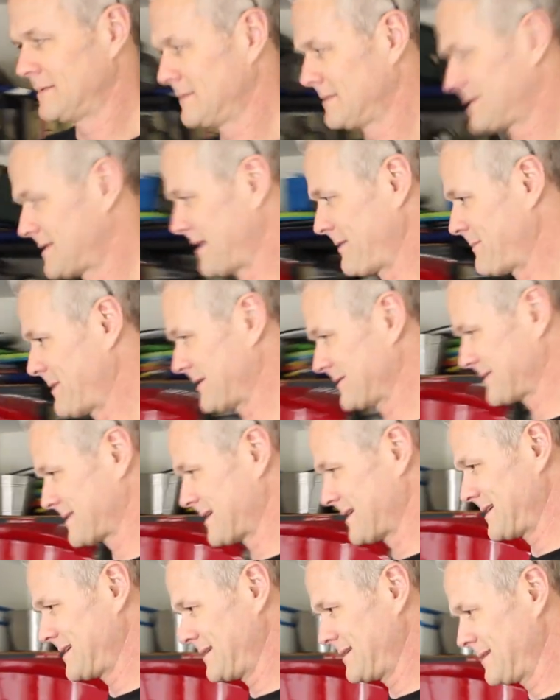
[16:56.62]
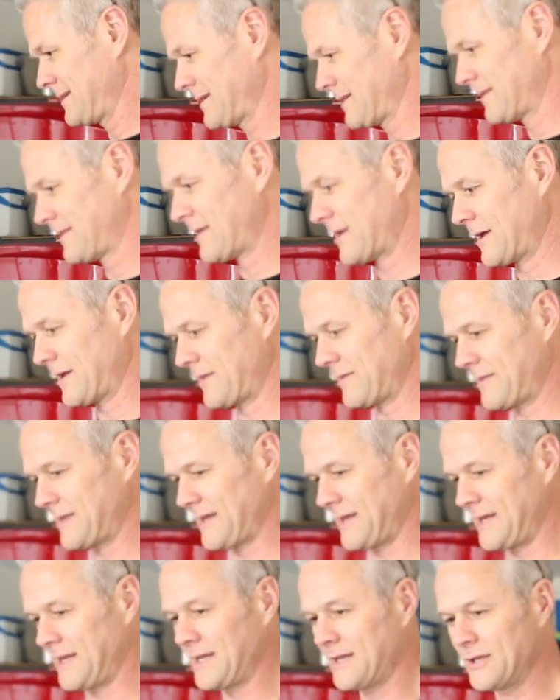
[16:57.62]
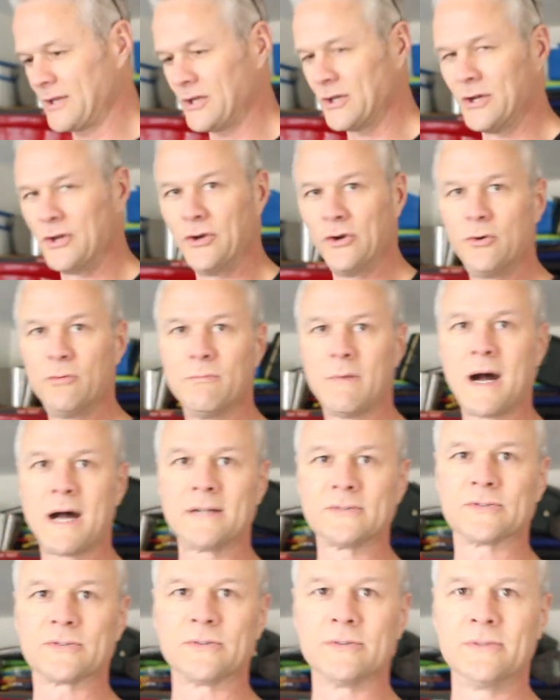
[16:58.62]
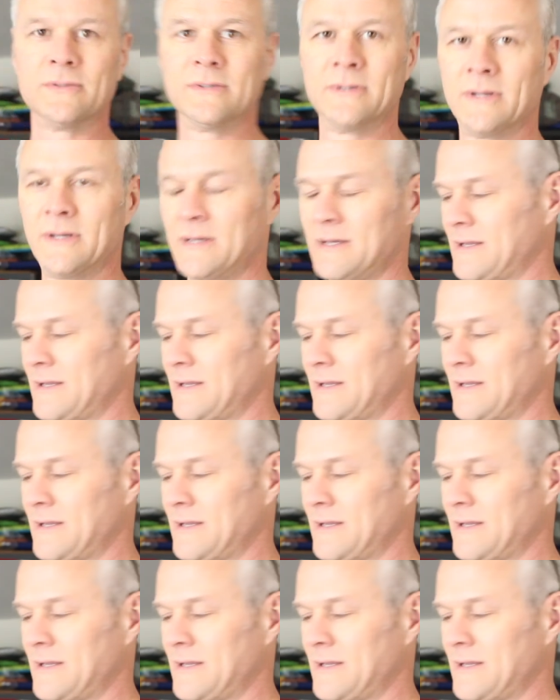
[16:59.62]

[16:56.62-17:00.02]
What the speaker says: seatbelts in, the new module,